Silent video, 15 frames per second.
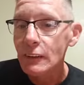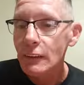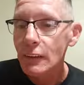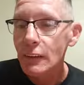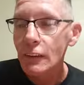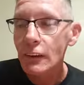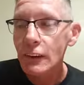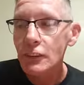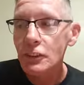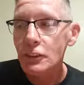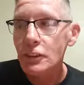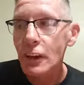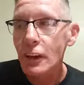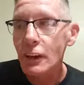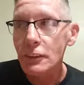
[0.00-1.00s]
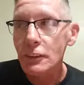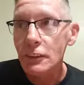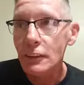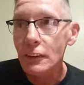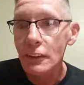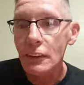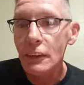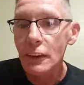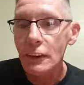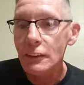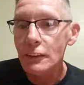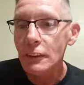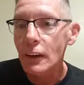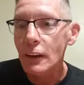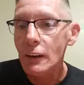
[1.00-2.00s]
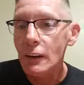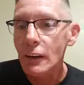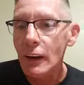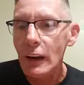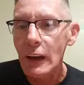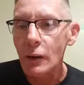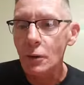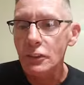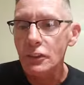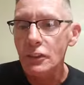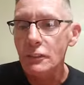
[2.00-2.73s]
or exercise and cleanse exercise, a house.